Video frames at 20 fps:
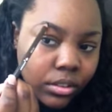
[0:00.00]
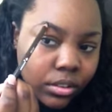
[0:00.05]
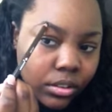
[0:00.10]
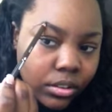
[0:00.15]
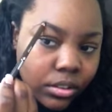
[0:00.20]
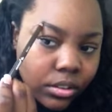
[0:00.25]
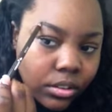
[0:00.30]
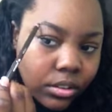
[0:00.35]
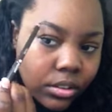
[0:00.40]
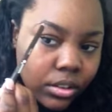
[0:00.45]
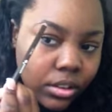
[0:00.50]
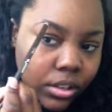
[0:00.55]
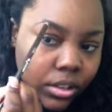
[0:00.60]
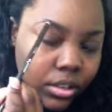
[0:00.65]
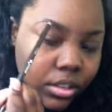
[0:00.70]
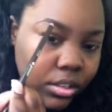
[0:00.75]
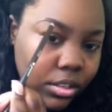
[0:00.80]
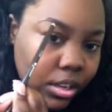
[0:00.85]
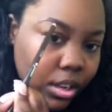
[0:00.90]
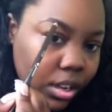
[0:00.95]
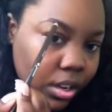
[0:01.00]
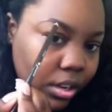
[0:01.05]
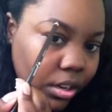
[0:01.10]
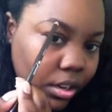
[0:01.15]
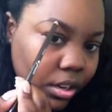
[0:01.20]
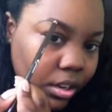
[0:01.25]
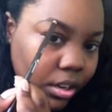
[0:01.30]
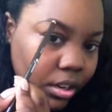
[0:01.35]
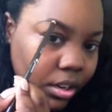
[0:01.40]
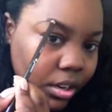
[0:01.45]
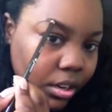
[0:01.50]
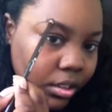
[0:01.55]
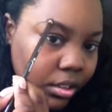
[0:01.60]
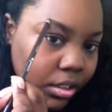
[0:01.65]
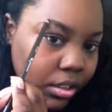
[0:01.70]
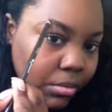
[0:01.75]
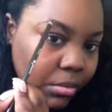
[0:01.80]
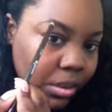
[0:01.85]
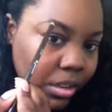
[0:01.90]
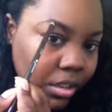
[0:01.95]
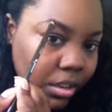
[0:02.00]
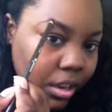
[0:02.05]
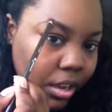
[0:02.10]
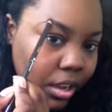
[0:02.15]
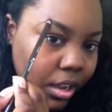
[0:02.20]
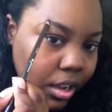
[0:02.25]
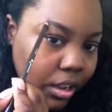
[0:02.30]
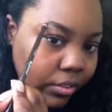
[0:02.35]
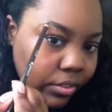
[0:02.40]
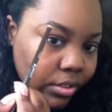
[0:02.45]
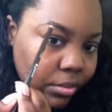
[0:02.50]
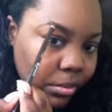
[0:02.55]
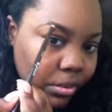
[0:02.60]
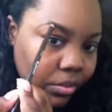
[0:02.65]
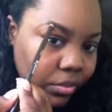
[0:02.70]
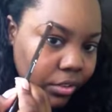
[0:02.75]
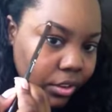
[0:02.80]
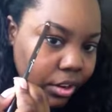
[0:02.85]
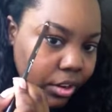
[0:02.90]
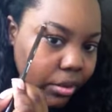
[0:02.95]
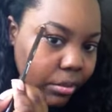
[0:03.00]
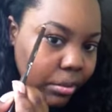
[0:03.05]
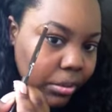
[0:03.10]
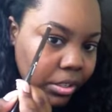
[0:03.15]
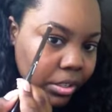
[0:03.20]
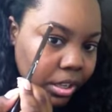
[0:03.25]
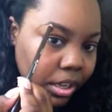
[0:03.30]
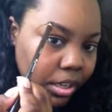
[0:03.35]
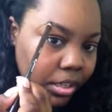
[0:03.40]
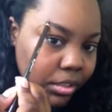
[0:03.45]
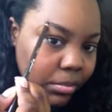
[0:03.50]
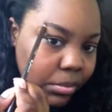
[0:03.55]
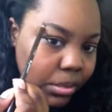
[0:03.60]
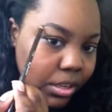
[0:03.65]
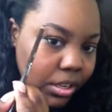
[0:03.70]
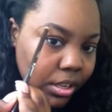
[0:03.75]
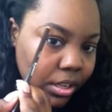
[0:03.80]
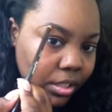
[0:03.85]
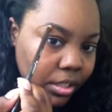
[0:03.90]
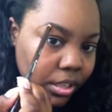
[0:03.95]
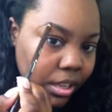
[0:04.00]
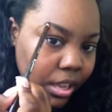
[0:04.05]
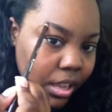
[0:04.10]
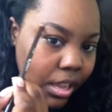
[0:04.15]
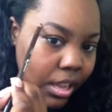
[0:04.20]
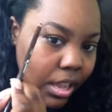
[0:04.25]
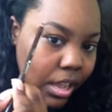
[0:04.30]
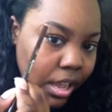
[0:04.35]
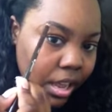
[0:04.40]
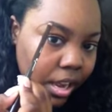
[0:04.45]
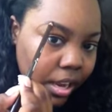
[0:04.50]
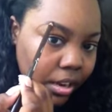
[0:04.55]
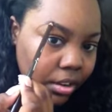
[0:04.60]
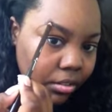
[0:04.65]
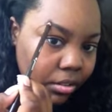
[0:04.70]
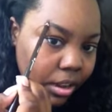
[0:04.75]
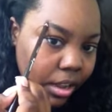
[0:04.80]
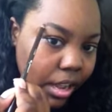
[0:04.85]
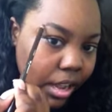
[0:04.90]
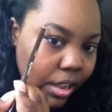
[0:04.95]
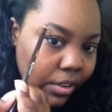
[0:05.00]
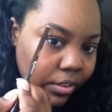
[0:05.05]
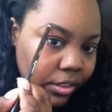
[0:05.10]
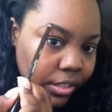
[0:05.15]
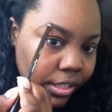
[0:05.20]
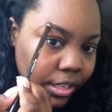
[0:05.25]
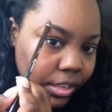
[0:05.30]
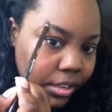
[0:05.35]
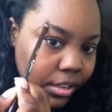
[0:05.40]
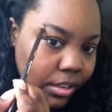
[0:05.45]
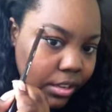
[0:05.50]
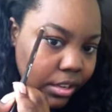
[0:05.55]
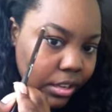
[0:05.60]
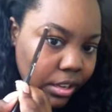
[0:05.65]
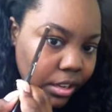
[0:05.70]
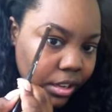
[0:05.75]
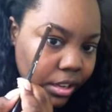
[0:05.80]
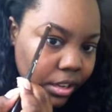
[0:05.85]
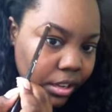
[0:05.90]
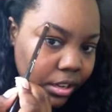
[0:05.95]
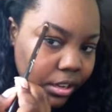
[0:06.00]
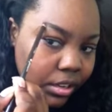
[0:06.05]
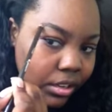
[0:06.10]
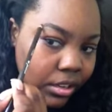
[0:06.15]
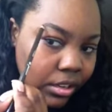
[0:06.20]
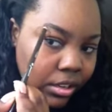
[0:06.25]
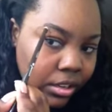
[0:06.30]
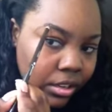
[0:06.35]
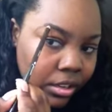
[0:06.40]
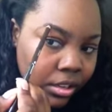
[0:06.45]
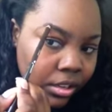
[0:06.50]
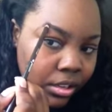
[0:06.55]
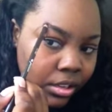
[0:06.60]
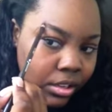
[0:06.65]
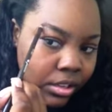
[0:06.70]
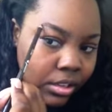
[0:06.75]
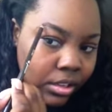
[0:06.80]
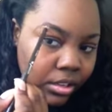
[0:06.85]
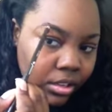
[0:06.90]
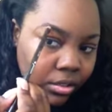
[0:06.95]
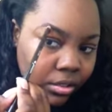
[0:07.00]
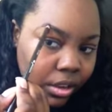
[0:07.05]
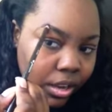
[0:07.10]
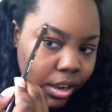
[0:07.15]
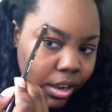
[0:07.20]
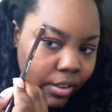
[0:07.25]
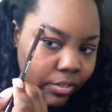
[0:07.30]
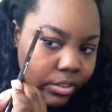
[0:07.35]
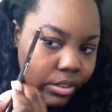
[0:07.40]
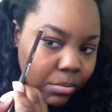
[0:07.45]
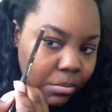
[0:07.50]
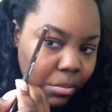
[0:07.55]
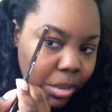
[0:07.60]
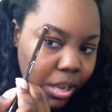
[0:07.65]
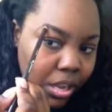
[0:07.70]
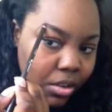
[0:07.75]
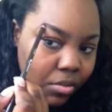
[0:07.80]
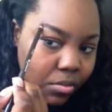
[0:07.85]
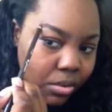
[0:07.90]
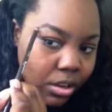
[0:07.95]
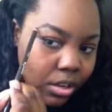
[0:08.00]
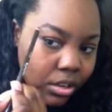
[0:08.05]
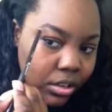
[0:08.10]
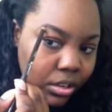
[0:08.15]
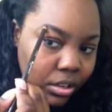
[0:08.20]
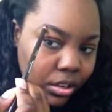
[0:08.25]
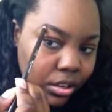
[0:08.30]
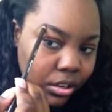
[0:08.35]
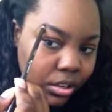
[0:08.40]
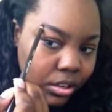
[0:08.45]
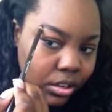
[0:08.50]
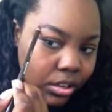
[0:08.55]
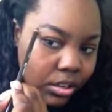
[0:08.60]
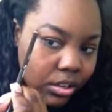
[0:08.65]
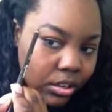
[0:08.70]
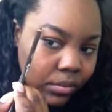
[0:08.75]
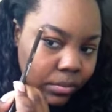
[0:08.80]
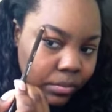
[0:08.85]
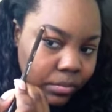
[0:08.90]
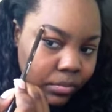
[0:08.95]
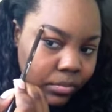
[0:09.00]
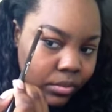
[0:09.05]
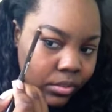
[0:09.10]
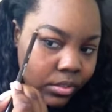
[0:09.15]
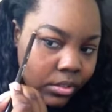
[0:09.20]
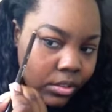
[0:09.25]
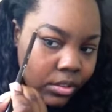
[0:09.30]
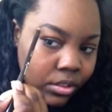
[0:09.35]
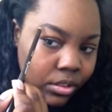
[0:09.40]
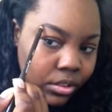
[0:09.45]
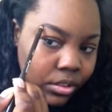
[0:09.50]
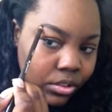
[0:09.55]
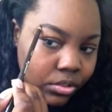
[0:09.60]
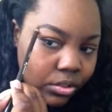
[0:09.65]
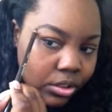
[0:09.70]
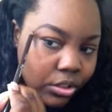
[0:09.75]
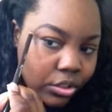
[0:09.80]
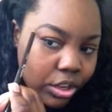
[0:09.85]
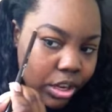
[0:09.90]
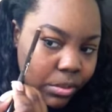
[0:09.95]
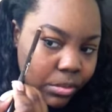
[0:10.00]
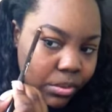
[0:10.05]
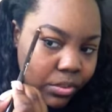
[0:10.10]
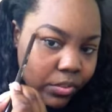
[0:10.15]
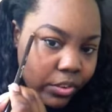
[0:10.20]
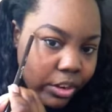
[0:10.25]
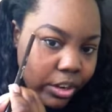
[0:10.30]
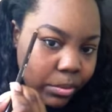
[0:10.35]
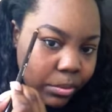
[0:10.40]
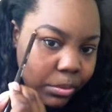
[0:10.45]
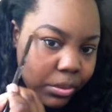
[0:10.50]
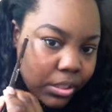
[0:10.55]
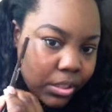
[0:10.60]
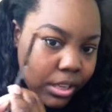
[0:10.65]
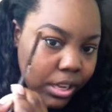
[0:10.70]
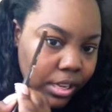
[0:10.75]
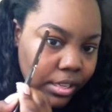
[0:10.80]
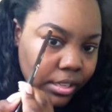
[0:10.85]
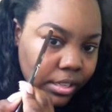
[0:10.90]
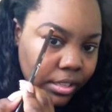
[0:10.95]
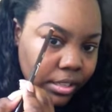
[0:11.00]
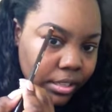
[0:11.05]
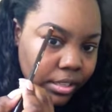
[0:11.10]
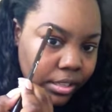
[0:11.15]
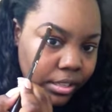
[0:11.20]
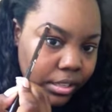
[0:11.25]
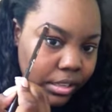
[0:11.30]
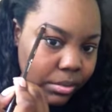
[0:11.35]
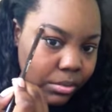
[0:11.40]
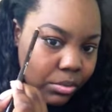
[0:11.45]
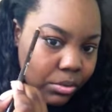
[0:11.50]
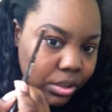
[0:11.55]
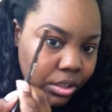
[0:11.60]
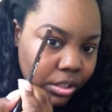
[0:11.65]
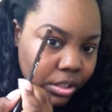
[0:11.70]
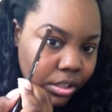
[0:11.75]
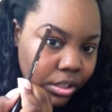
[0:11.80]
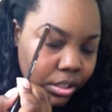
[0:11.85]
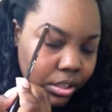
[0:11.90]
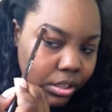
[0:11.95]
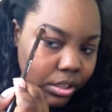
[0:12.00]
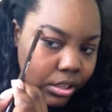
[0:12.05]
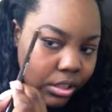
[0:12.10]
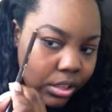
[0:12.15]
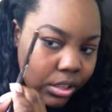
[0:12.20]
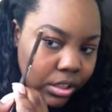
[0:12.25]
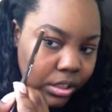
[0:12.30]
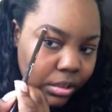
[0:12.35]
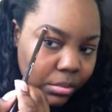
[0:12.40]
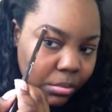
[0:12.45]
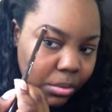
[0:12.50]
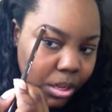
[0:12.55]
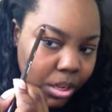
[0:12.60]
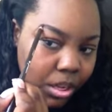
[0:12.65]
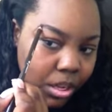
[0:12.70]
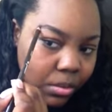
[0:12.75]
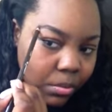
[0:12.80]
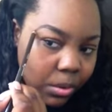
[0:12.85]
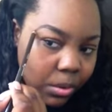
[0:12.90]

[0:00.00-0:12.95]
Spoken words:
and then I just kind of connect them, and I have to be very precise because I don't have a tail in, so I have to make one. So I try to be very precise, and since I'm going to clean them up,